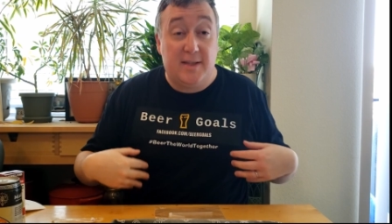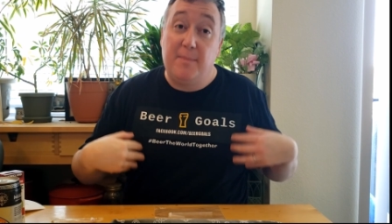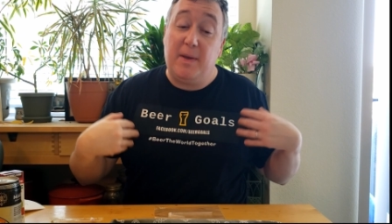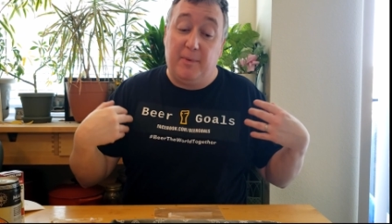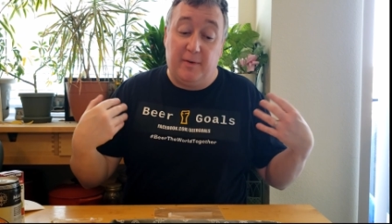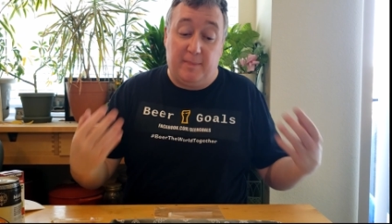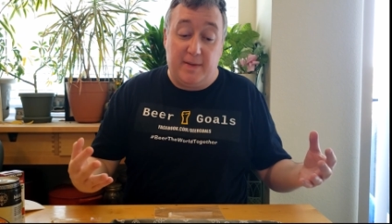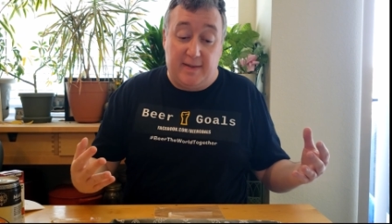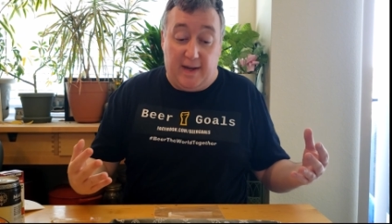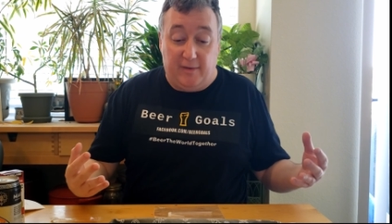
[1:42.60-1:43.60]
Some people have been
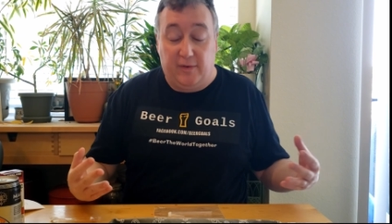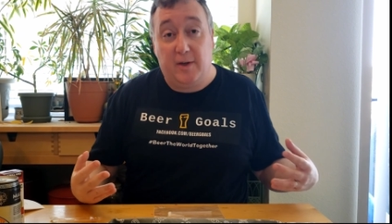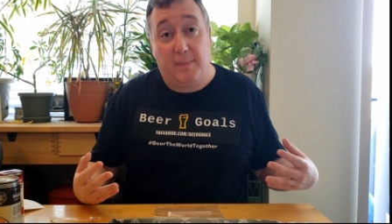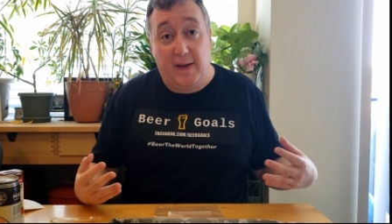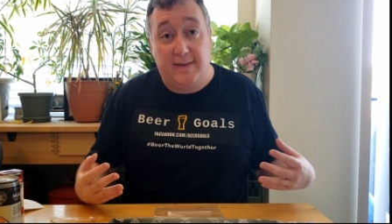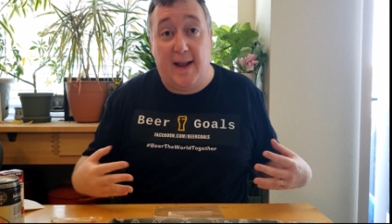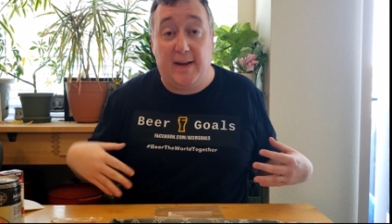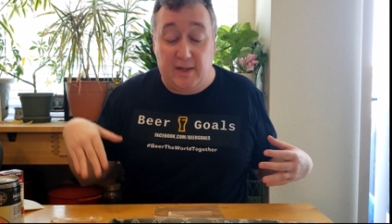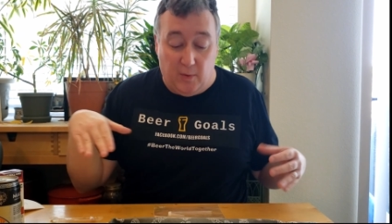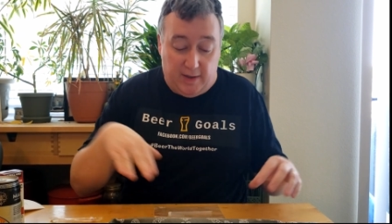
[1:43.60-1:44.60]
saying for your bandana,
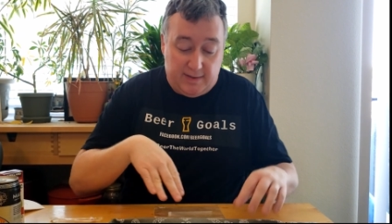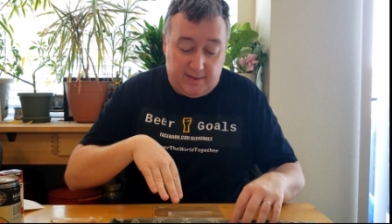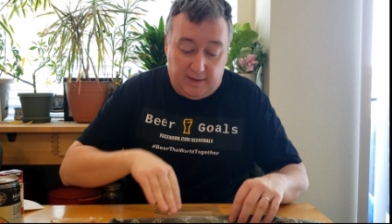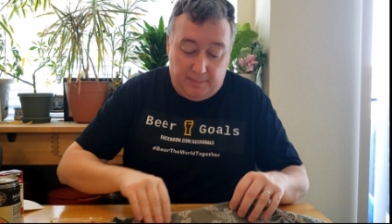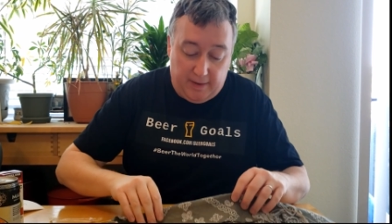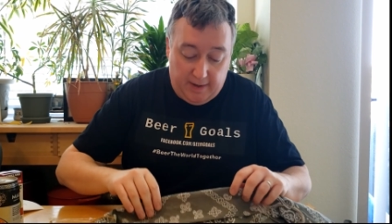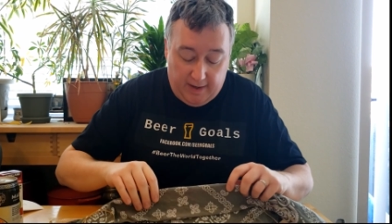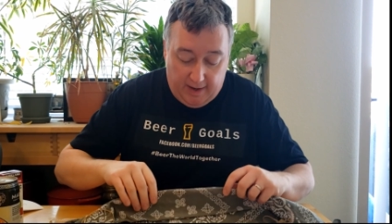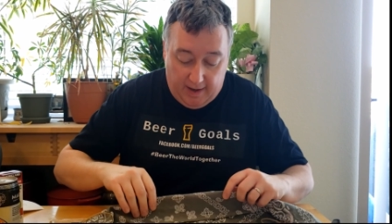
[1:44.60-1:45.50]
you want to slip in a,